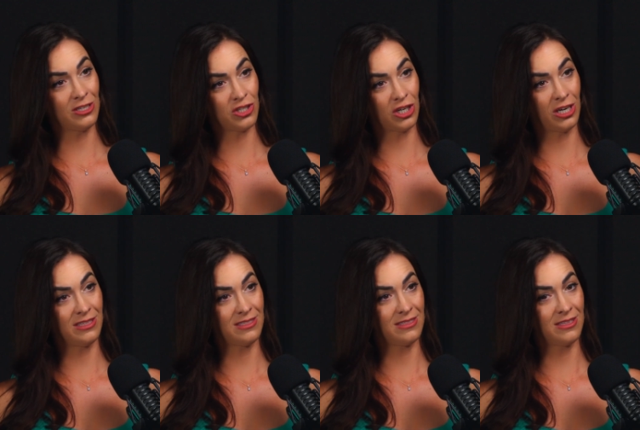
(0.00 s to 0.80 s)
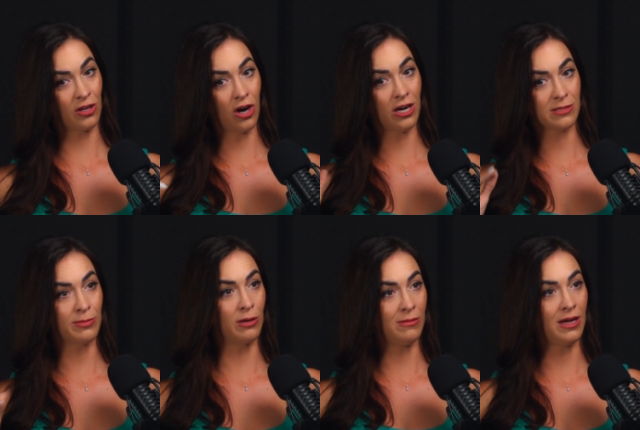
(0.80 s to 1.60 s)
insurance, the cost
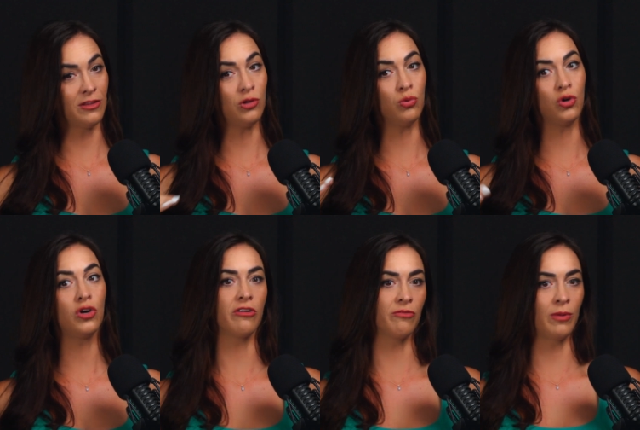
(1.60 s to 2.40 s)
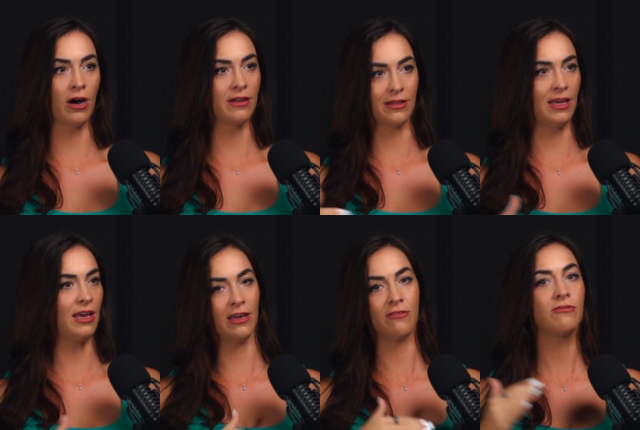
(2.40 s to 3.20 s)
per month, you could have bought
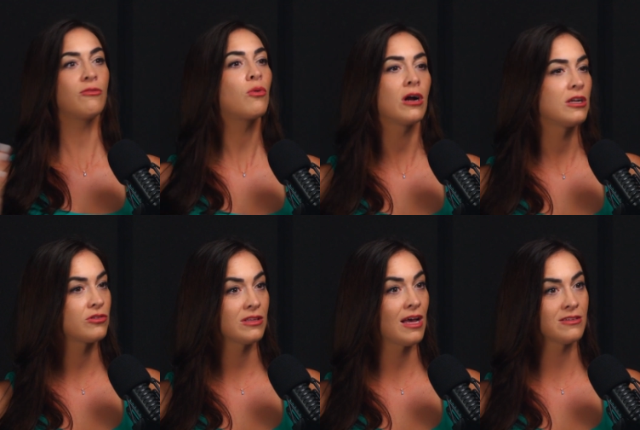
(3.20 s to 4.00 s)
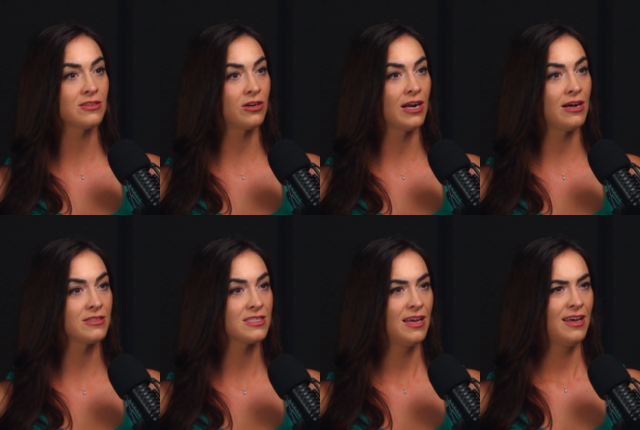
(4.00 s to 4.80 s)
a $400,000
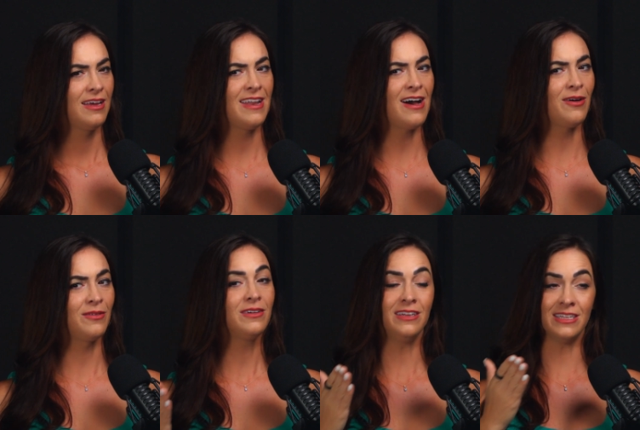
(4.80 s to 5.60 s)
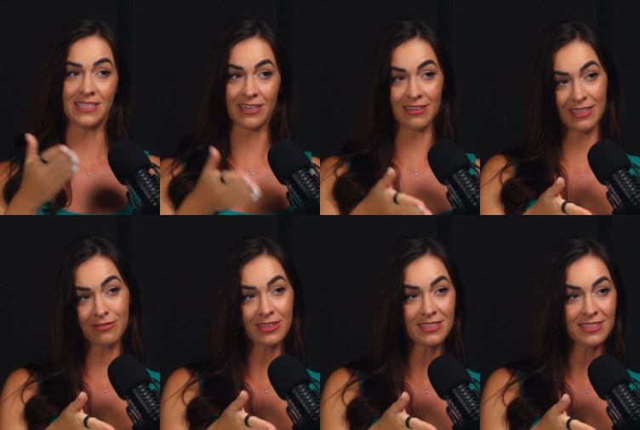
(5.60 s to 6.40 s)
house. Mm-hmm. Now, is there a
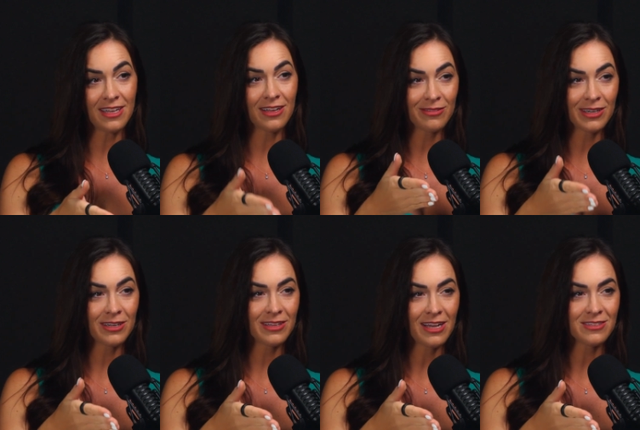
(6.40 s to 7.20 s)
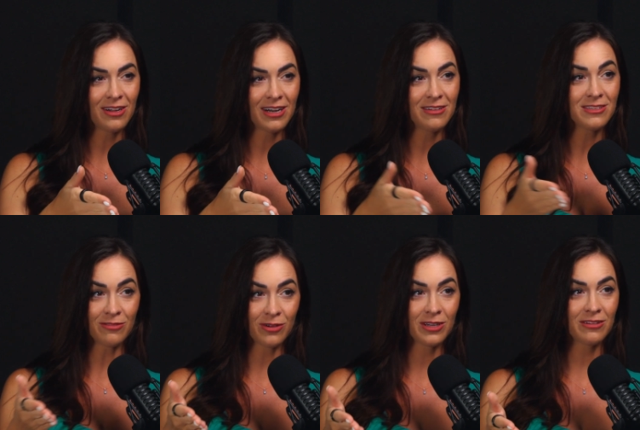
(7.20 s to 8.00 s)
difference in a $300,000 house and
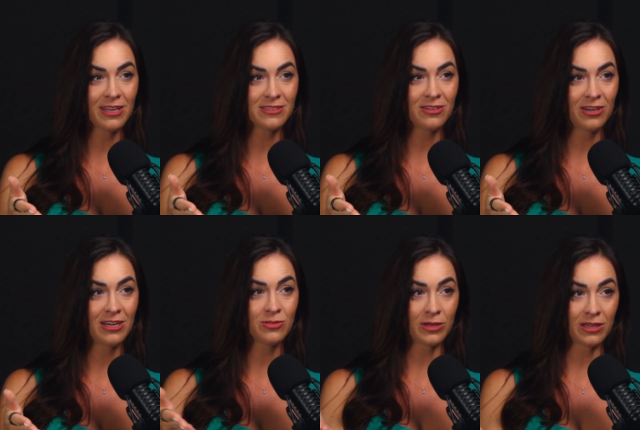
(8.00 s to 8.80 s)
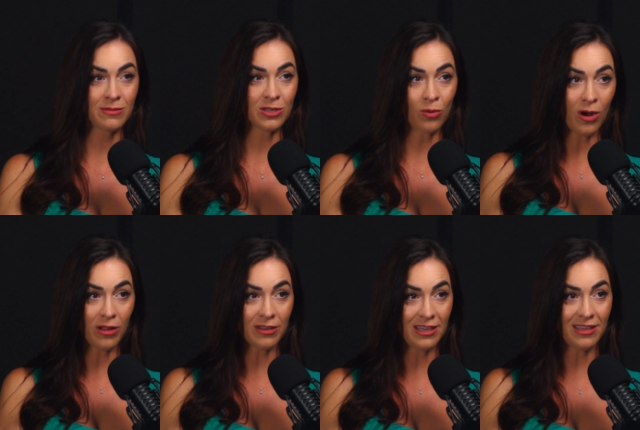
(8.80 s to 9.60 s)
a $400,000 house when it comes to
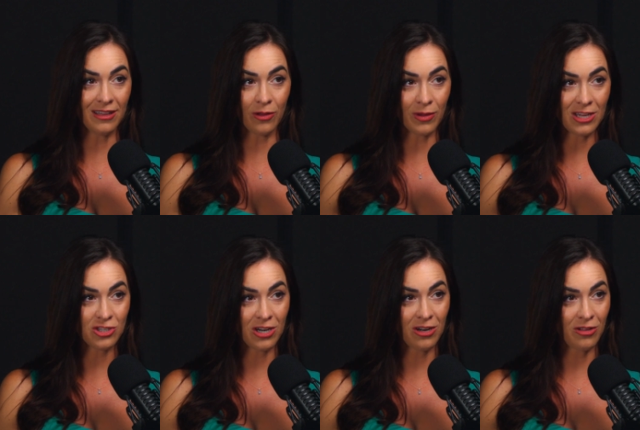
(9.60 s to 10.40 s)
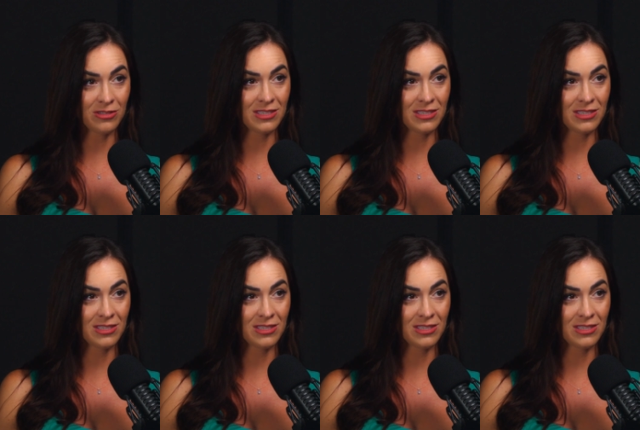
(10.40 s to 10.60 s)
quality and location and all those